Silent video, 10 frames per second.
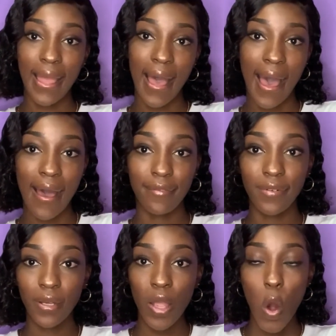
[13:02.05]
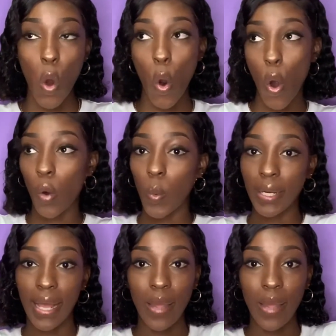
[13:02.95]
have or what I'm